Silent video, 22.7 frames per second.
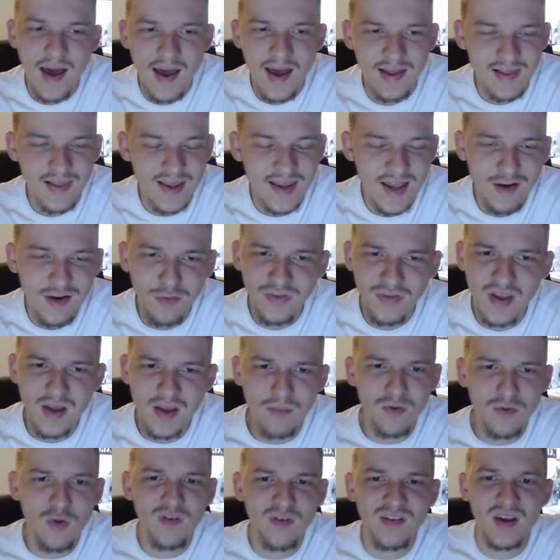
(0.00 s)
Like I don't think I'm
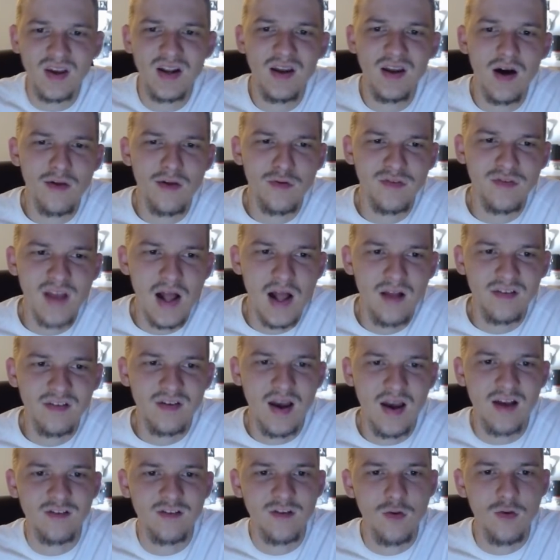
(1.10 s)
going to any other Dallas
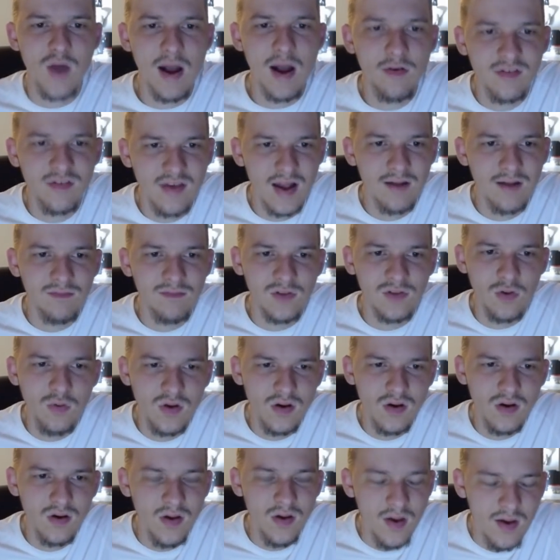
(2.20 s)
guys though outside of
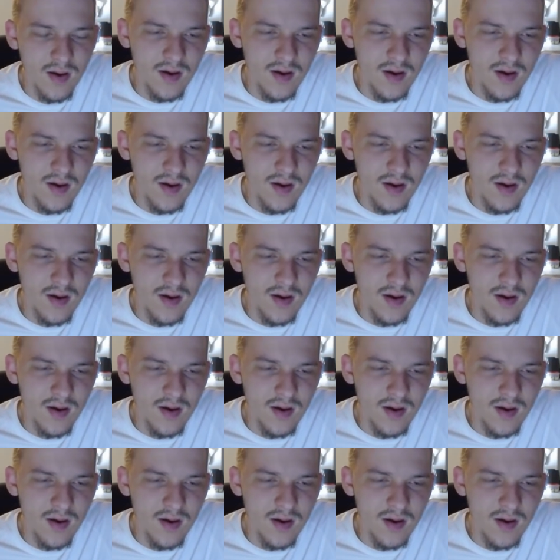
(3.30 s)
Luka.